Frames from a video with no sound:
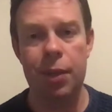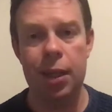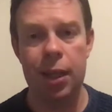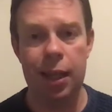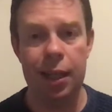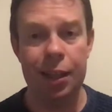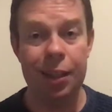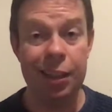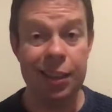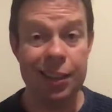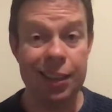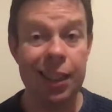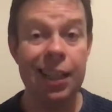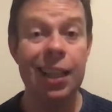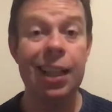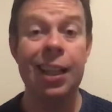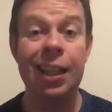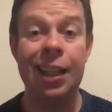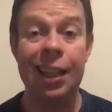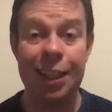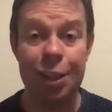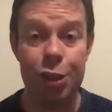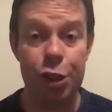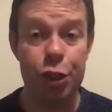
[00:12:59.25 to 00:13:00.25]
And there's a
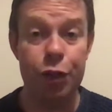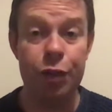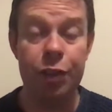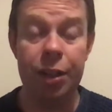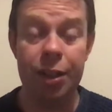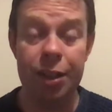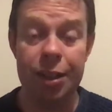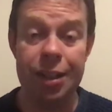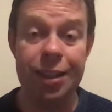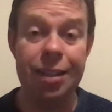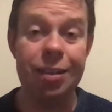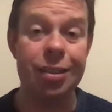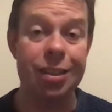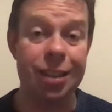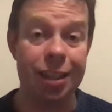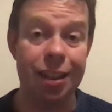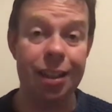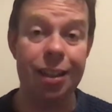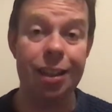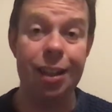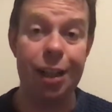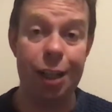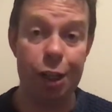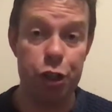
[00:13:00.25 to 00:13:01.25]
clash of ideals, a
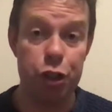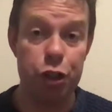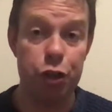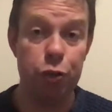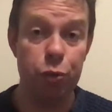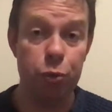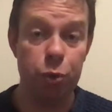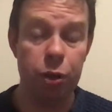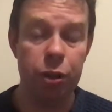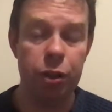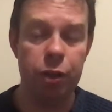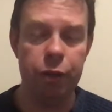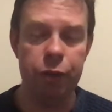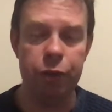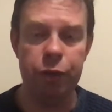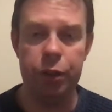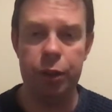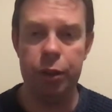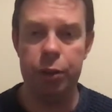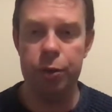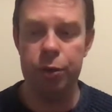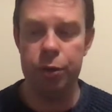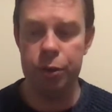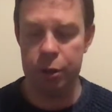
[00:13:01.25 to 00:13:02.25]
clash of
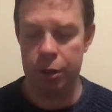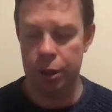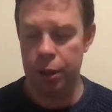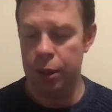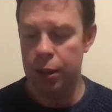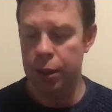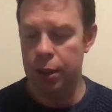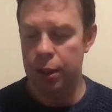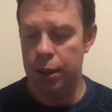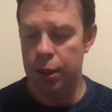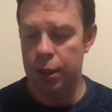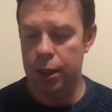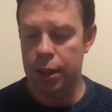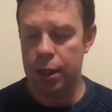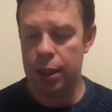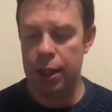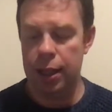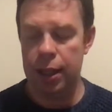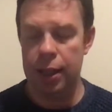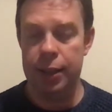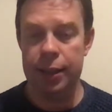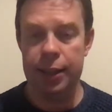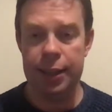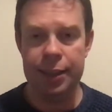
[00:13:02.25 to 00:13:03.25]
worldviews. Uh,
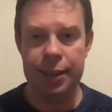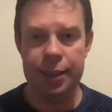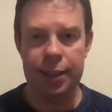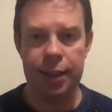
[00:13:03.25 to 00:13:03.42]
and these